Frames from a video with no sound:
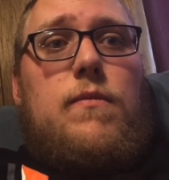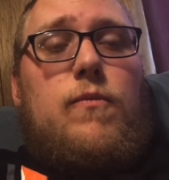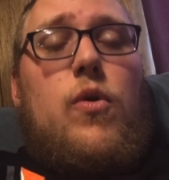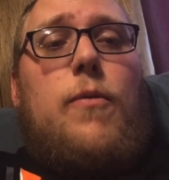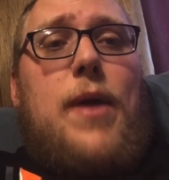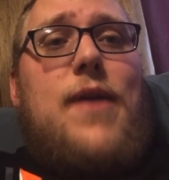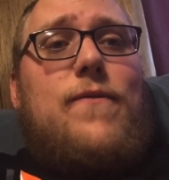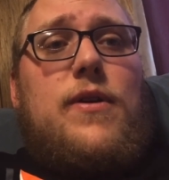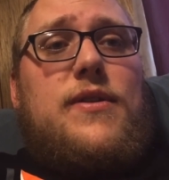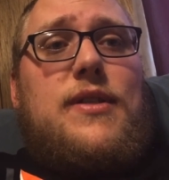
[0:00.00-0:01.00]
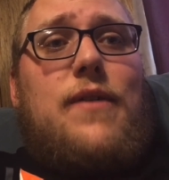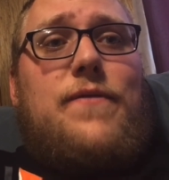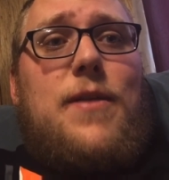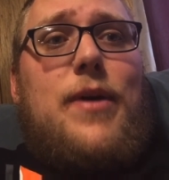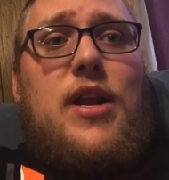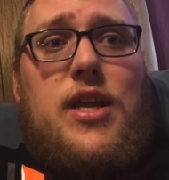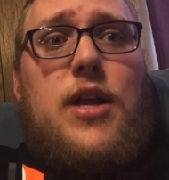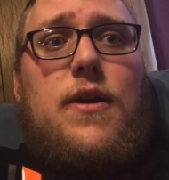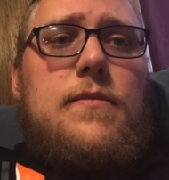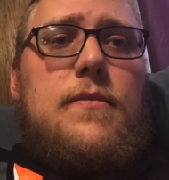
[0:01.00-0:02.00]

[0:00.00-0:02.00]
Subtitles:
will pay for itself in about a year.